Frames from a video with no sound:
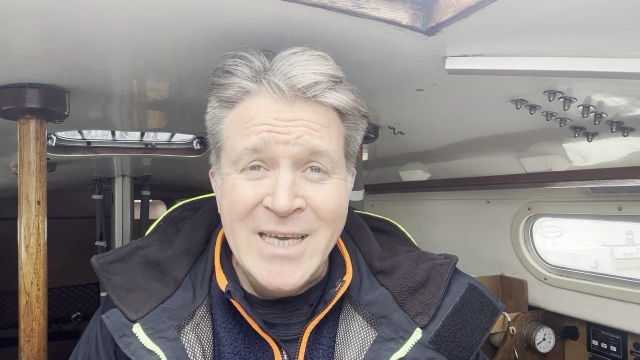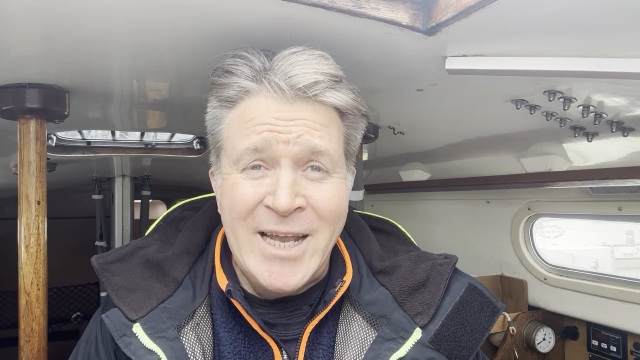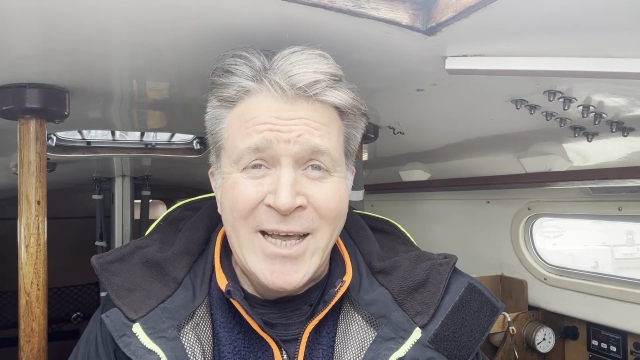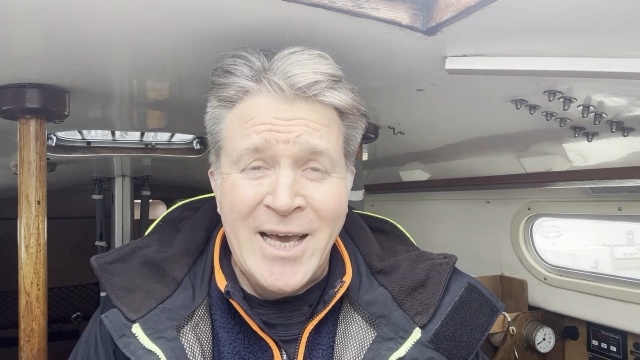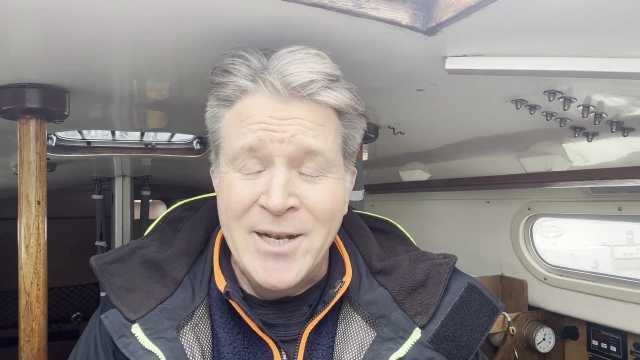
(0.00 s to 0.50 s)

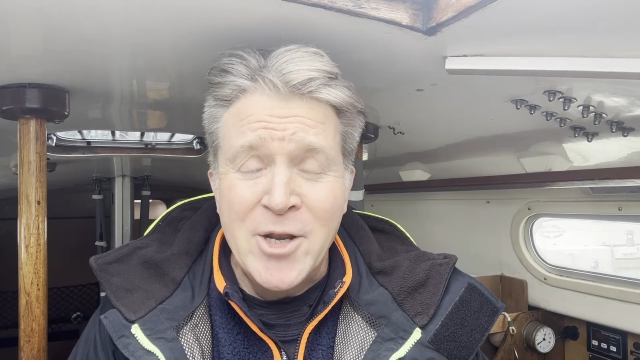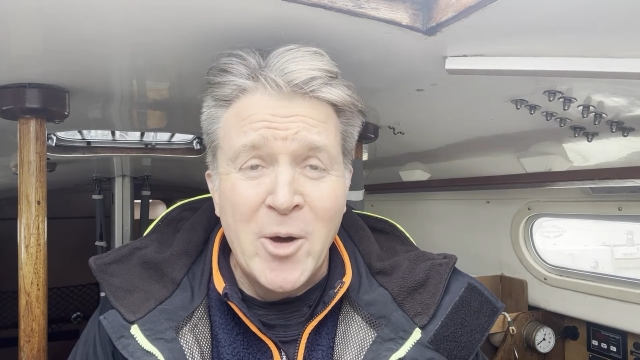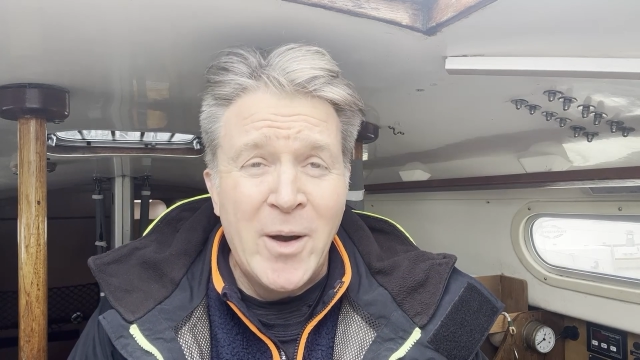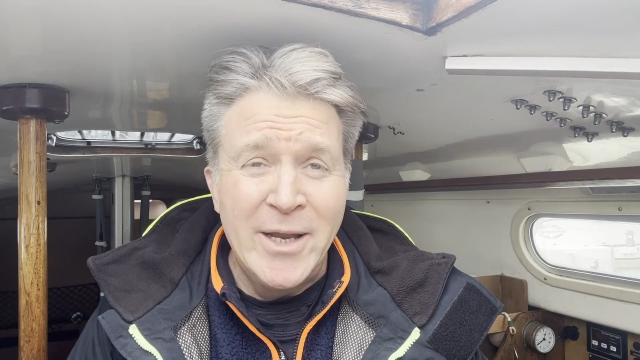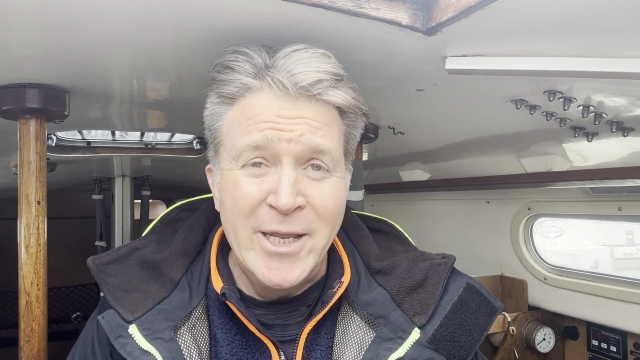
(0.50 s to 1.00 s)
and I had
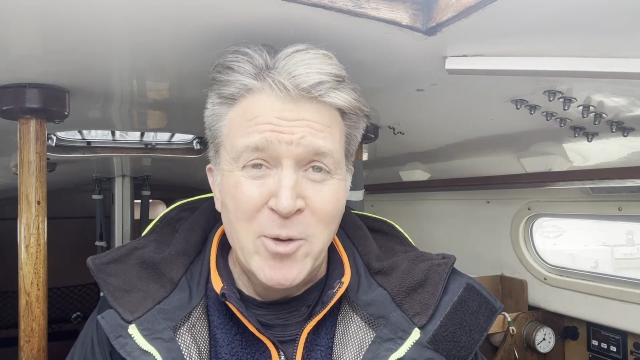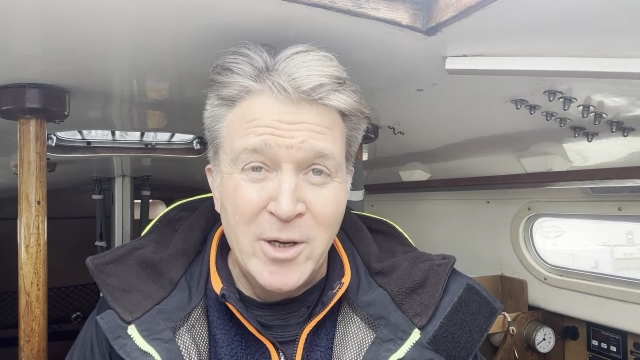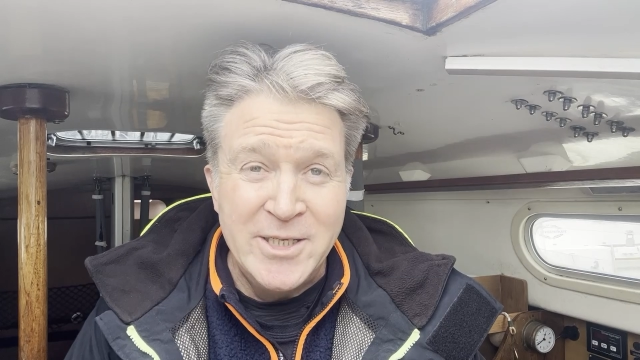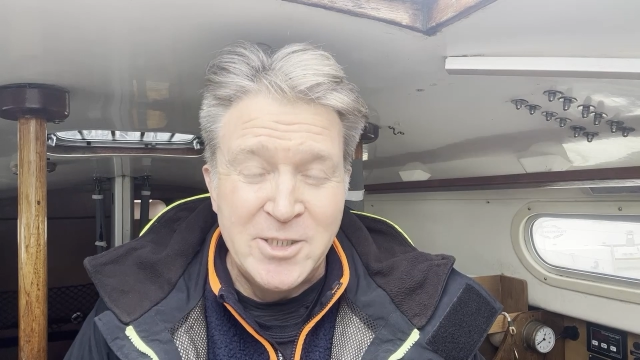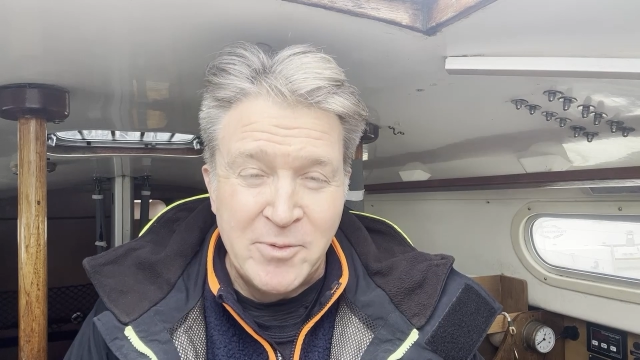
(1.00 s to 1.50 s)
no idea
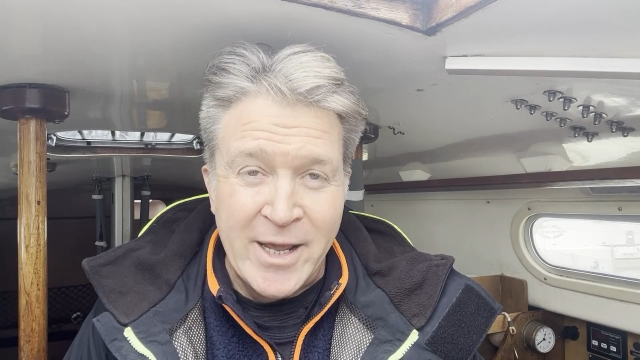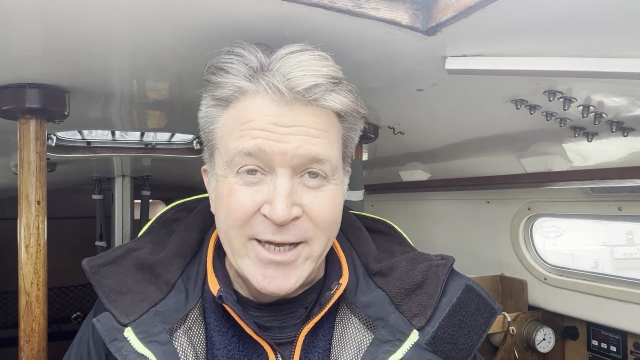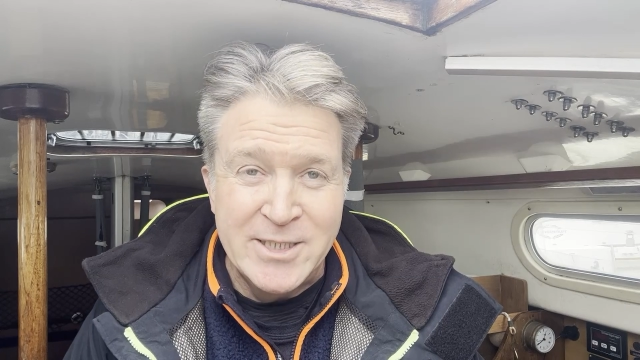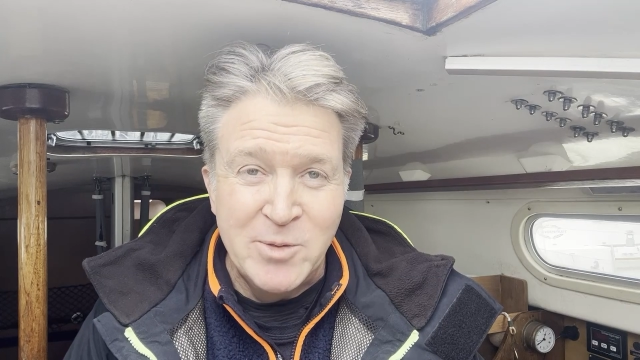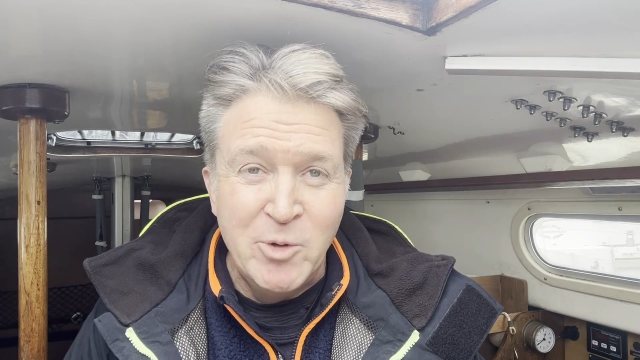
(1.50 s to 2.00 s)
what his
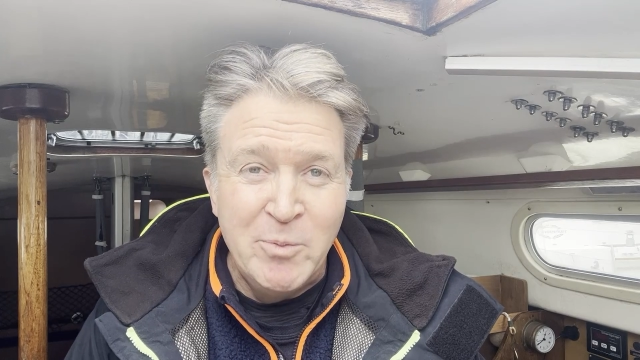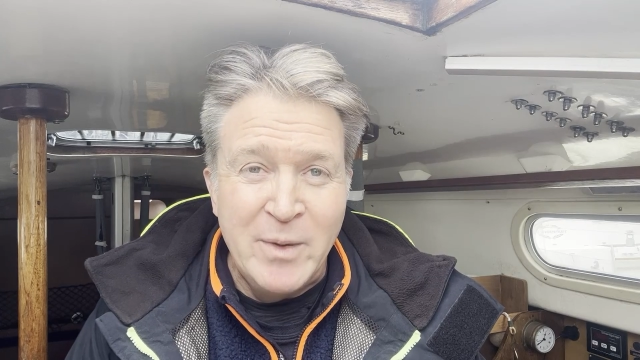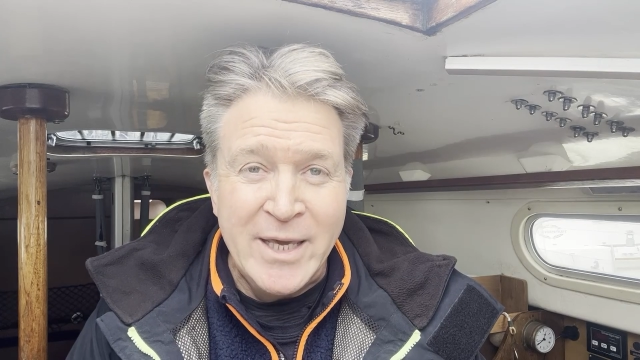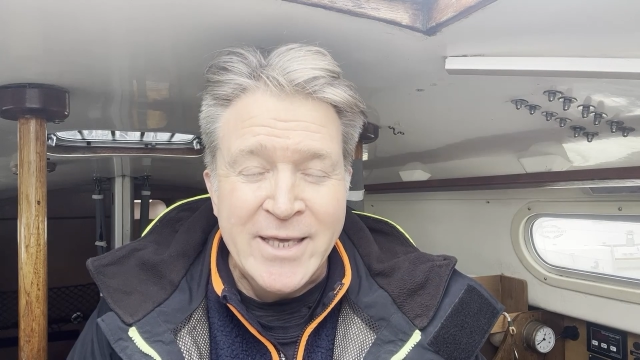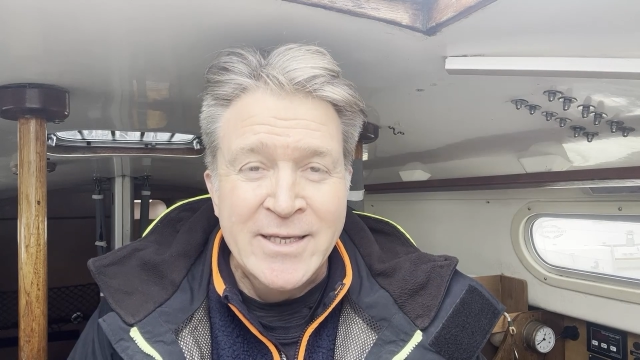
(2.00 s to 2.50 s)
reaction would
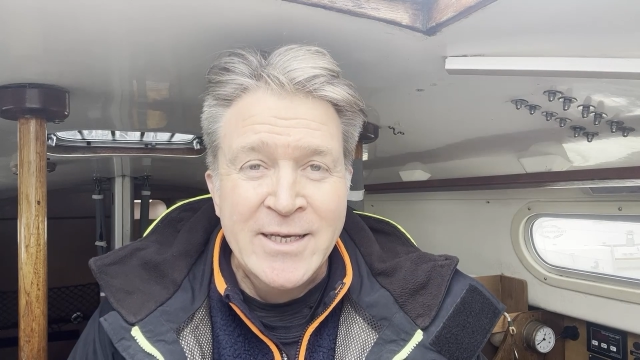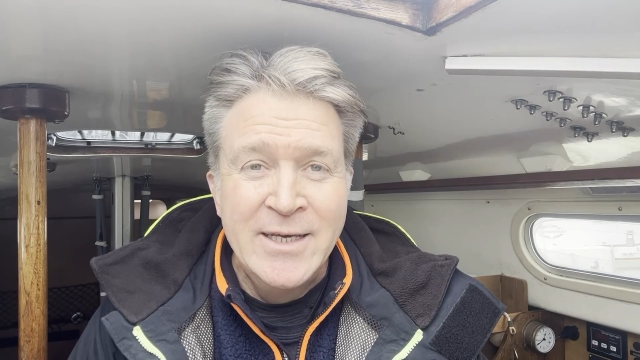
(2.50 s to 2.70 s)
be